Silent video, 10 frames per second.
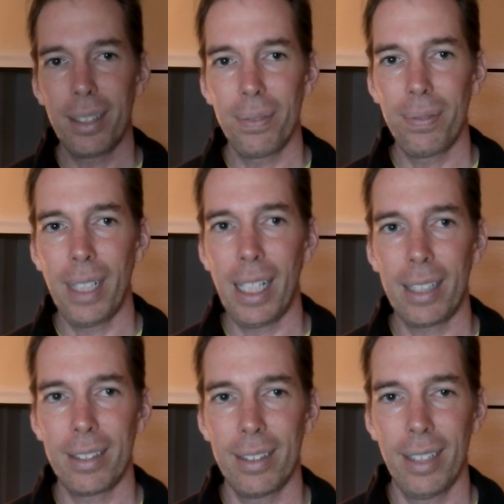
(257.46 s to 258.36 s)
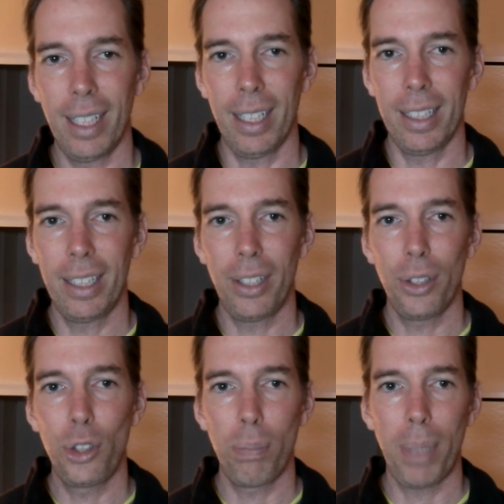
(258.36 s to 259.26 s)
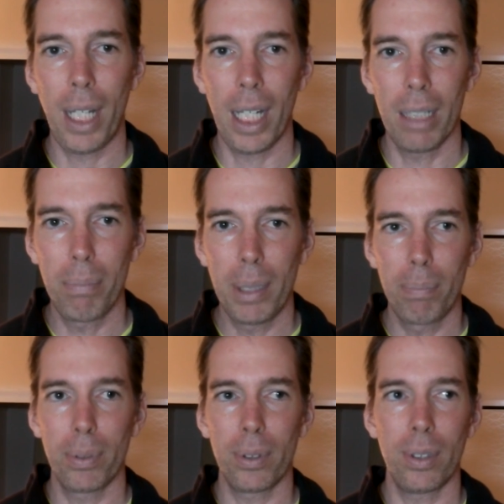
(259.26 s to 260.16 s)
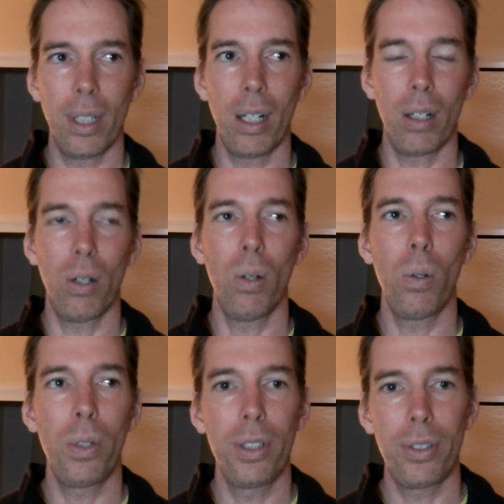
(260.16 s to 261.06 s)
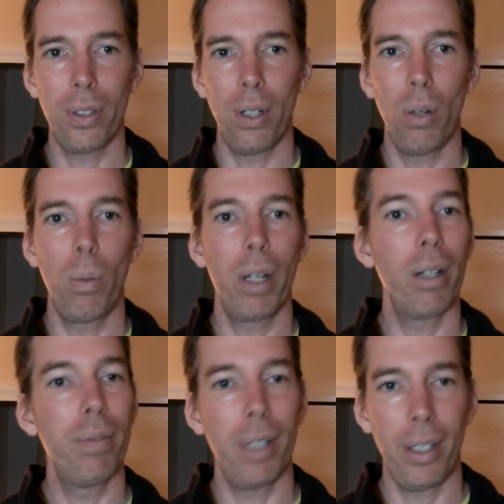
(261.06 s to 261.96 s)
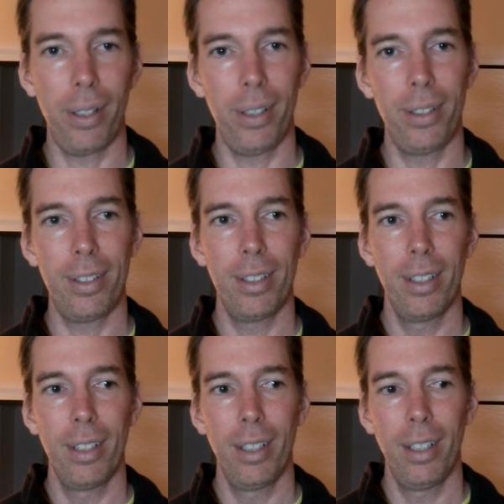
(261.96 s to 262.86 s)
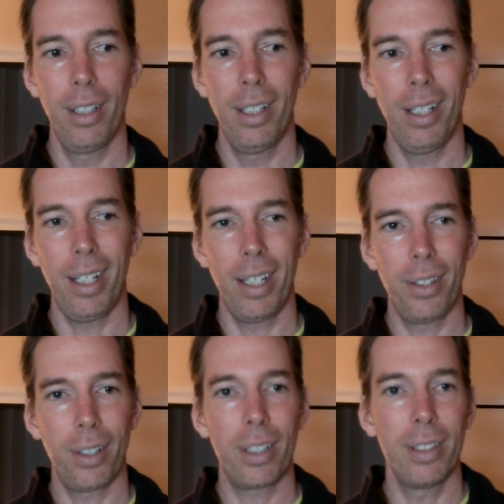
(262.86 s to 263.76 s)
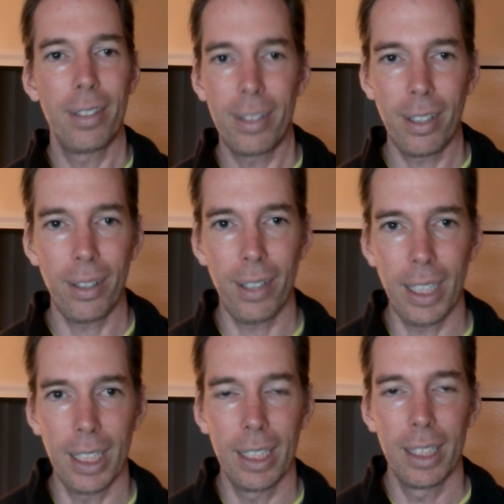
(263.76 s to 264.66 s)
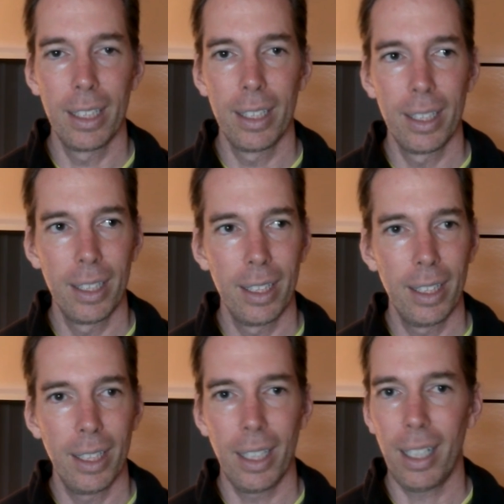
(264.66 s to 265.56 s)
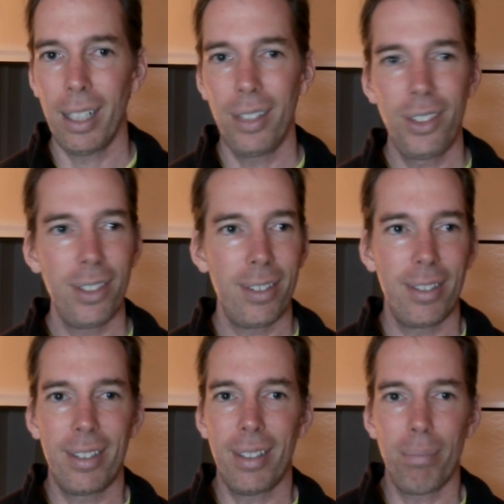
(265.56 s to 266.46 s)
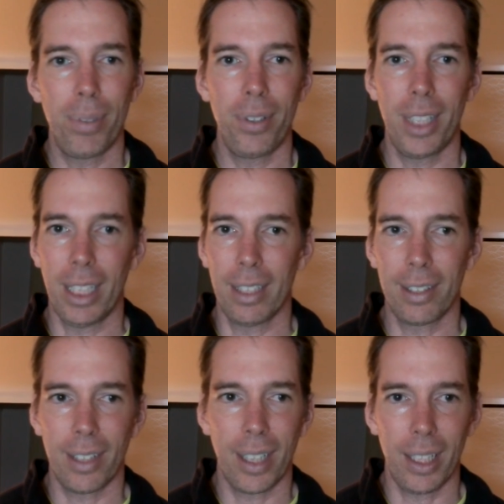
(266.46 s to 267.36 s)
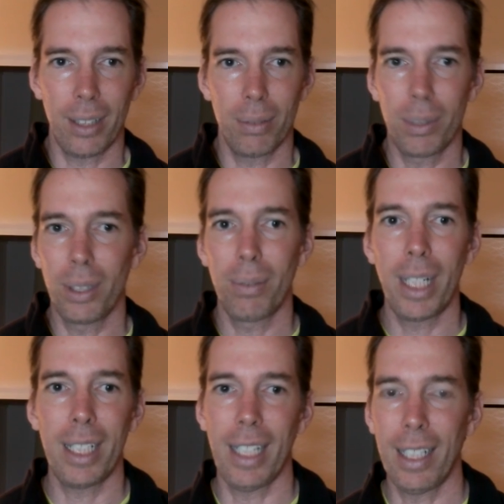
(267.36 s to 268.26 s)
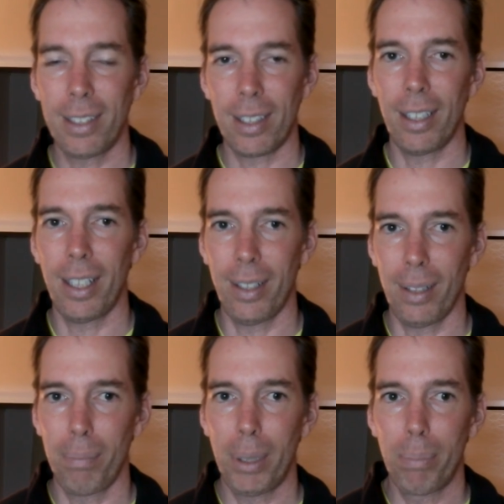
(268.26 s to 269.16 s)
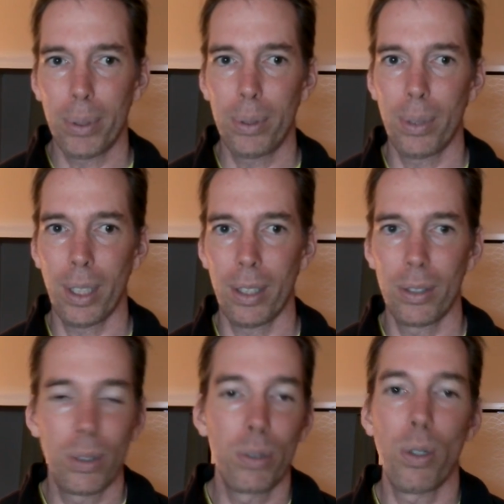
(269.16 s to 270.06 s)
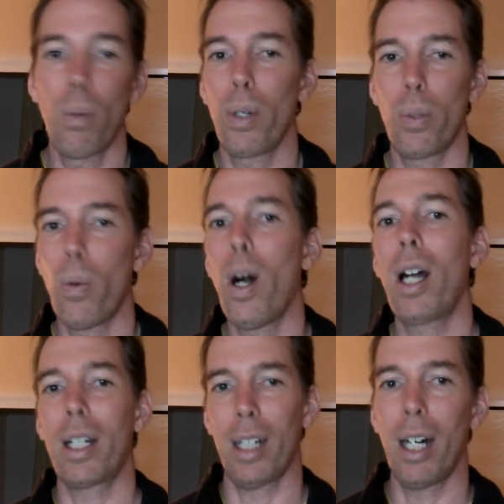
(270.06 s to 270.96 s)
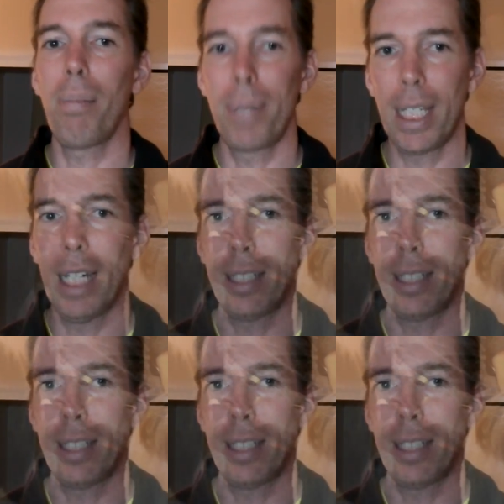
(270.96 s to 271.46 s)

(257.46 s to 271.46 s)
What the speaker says: the fact that here in Japan, people are always aware of others, and they're considerate. Just simple things like when you ride an escalator, people who don't want to walk up the